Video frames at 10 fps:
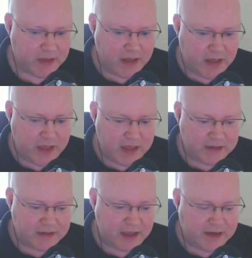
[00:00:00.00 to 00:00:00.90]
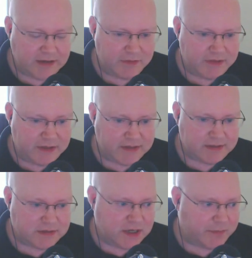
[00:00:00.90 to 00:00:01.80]
And the idea with
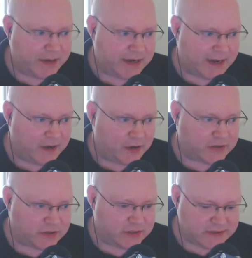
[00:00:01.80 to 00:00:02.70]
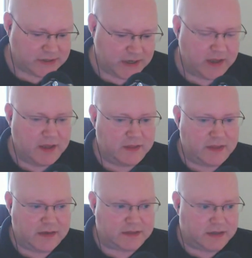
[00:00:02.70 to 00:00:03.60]
these shape metal alloys is
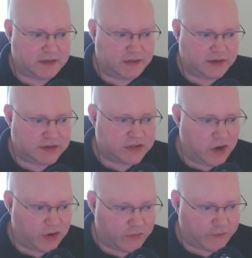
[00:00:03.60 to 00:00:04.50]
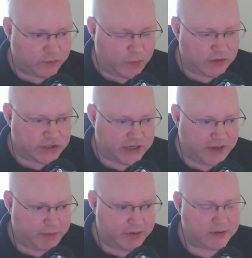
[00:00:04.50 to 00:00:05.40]
that you can start off with one
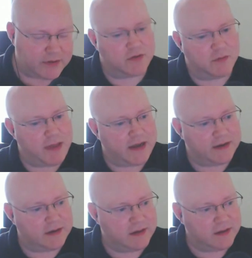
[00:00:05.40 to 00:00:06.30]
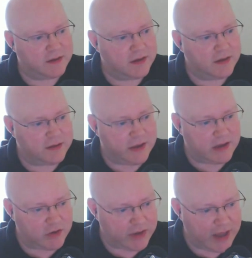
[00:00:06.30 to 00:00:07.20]
shape, you can bend the
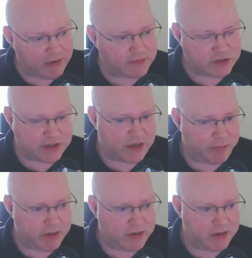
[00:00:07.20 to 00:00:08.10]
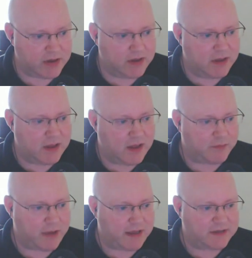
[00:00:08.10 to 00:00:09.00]
alloy out of shape,
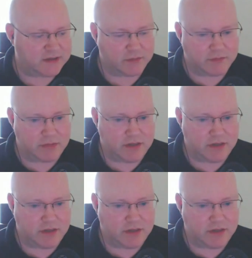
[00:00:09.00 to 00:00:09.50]
and by some